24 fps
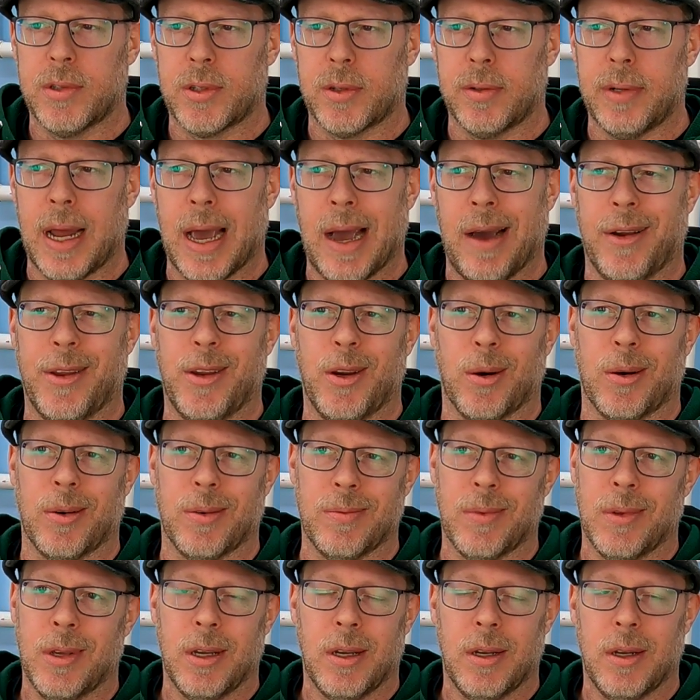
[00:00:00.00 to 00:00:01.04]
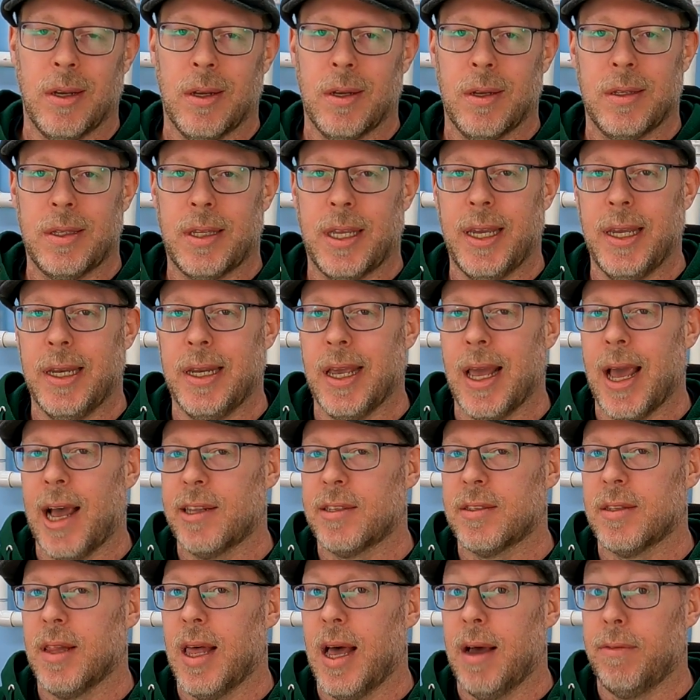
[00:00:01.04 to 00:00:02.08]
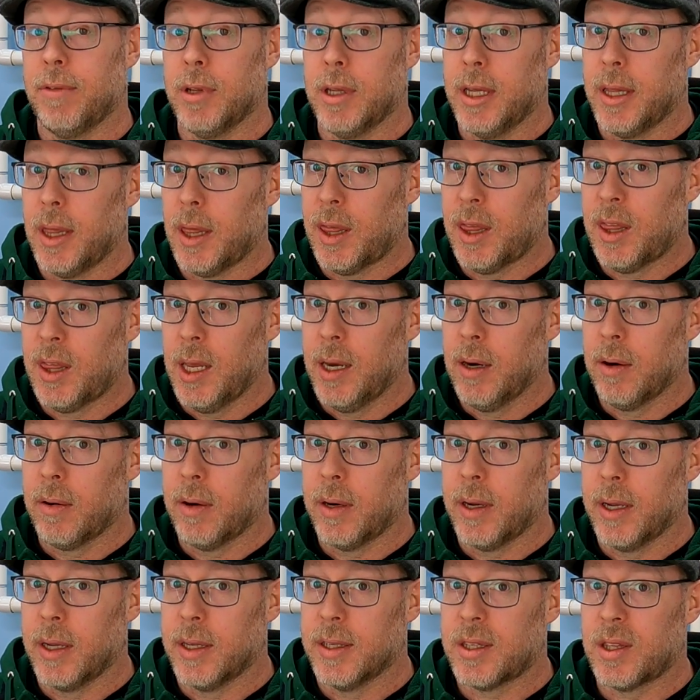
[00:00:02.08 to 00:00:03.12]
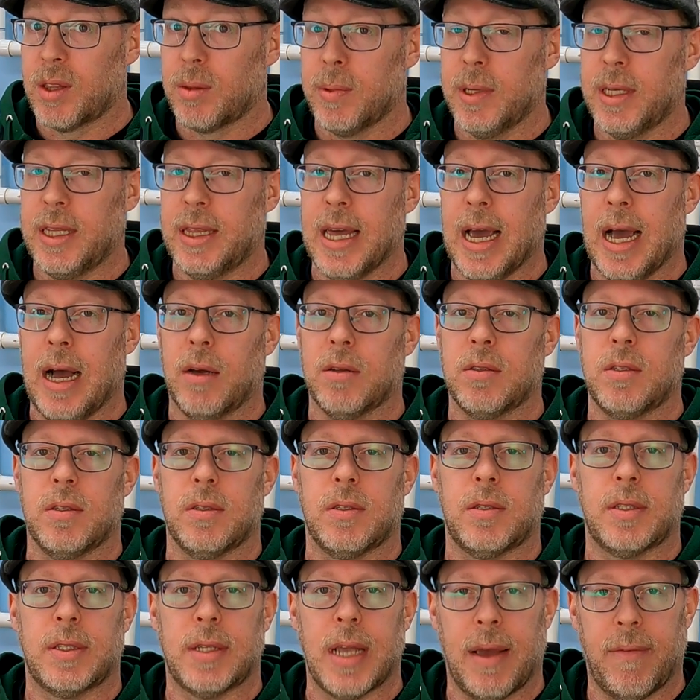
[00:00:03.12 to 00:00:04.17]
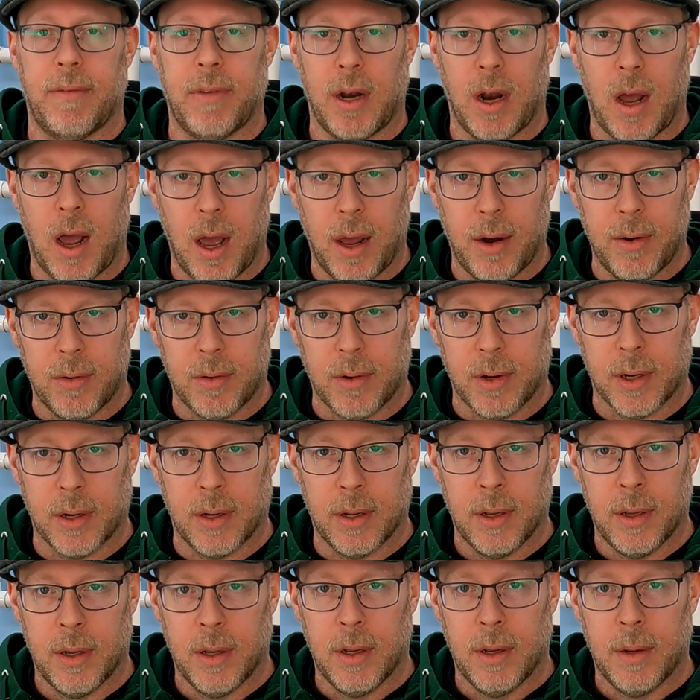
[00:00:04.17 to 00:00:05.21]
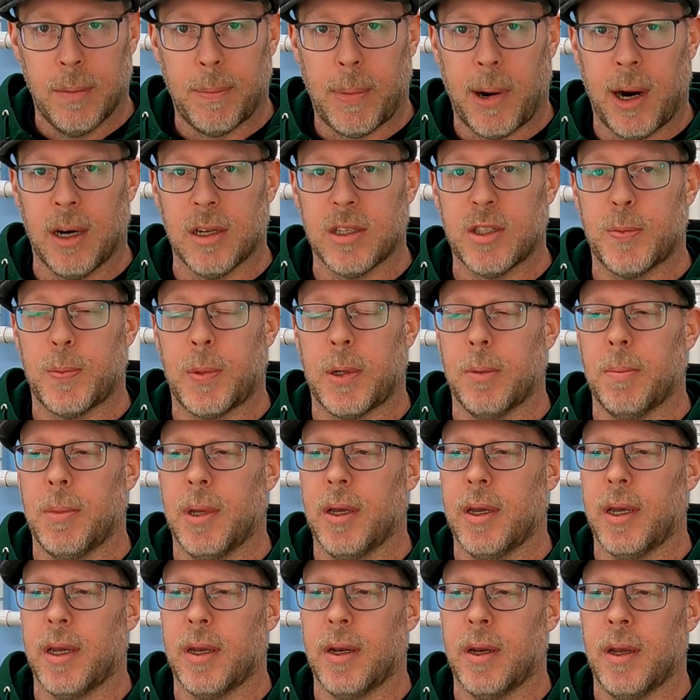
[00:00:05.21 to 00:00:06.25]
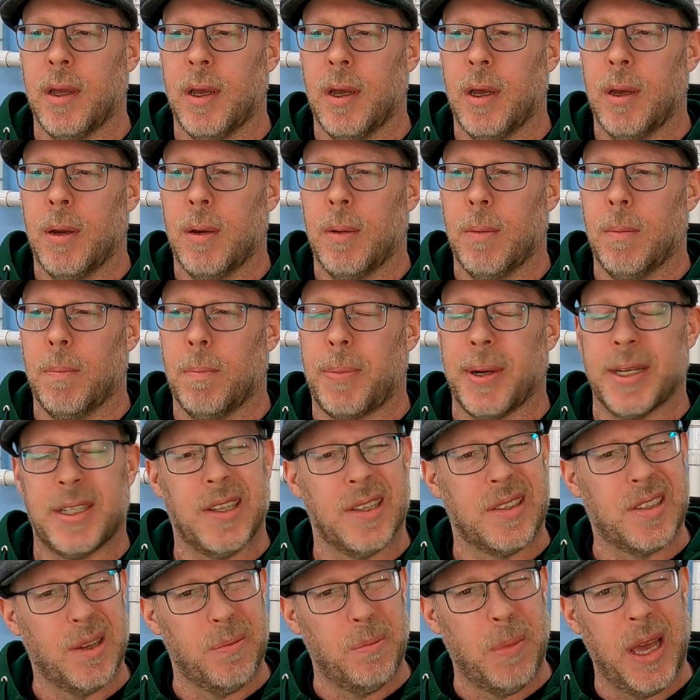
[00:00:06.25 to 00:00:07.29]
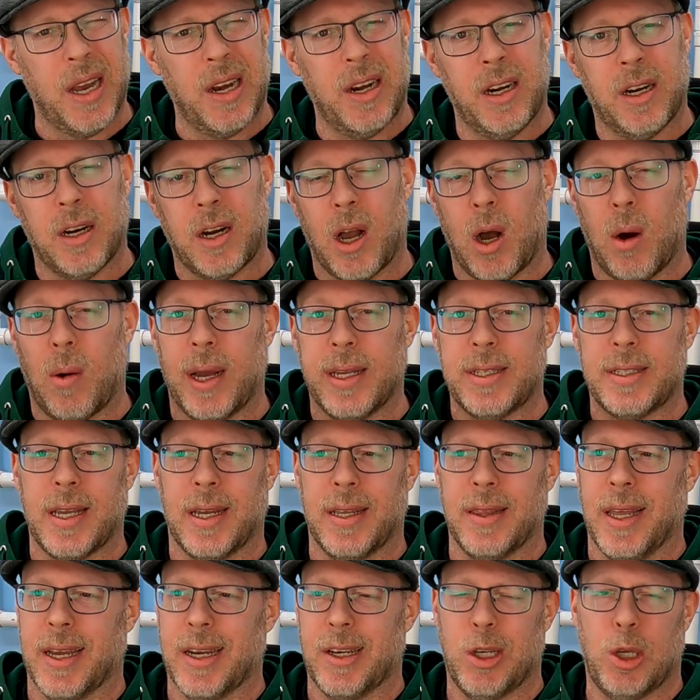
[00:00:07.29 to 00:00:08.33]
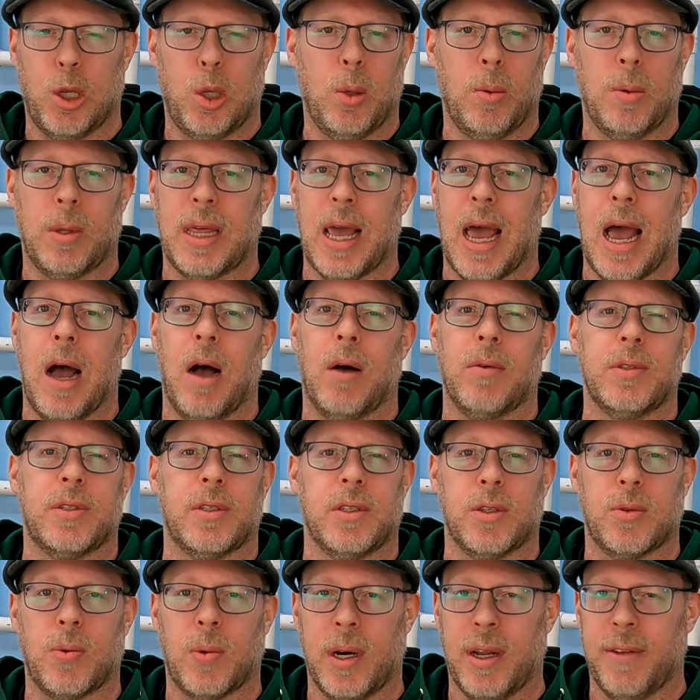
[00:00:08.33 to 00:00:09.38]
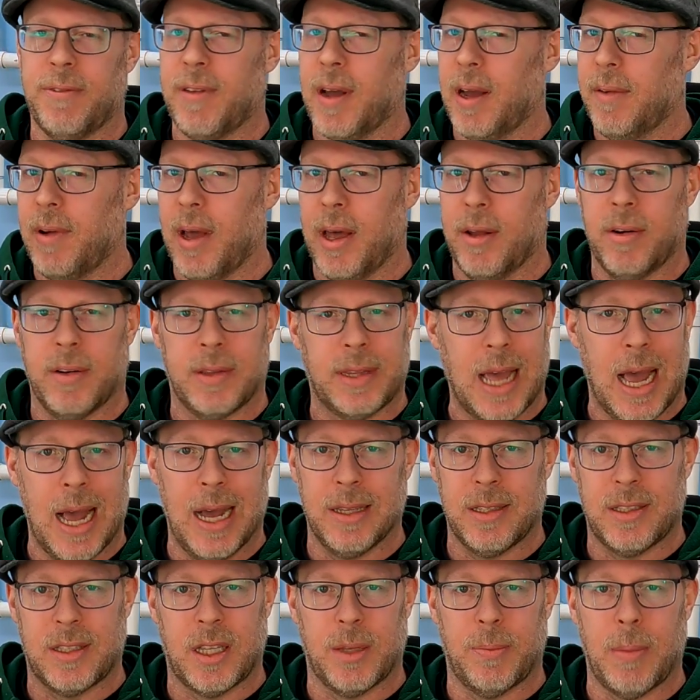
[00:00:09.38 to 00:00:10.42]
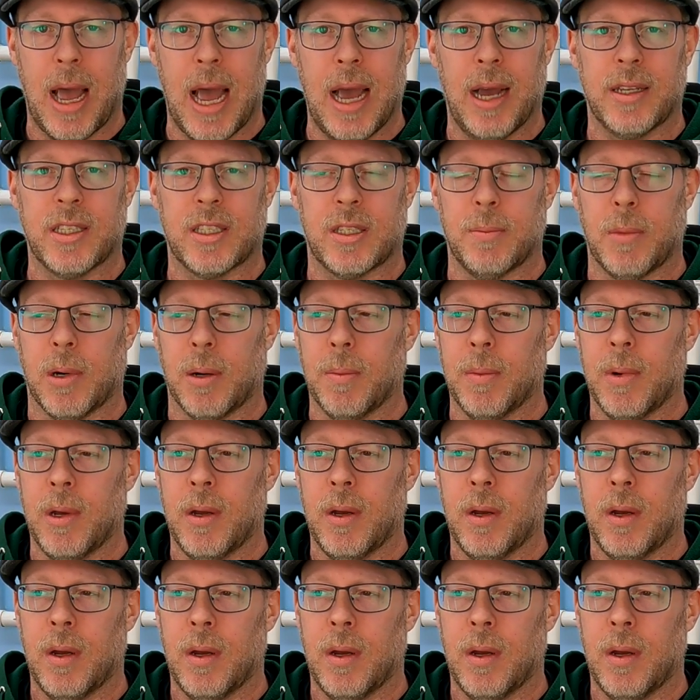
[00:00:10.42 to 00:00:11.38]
So now your TDS level in theory is 3,700 parts per million. But just a minute ago, I said like 2,000, 2,500. That's the maximum.